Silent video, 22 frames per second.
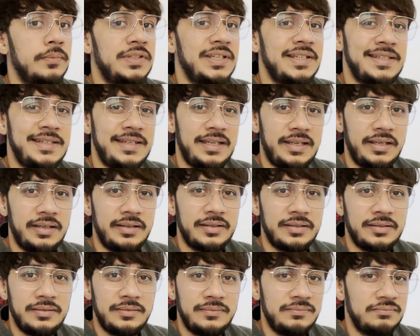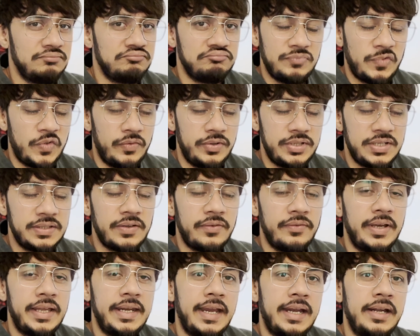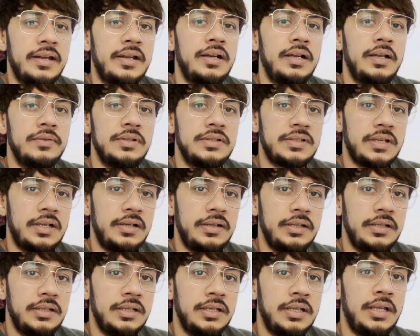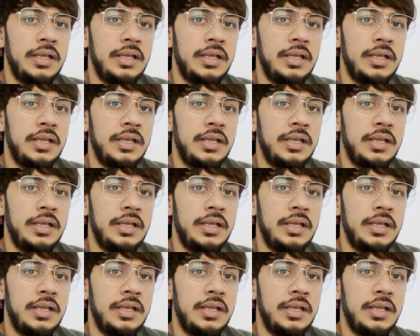60k, which is a very entry-level salary.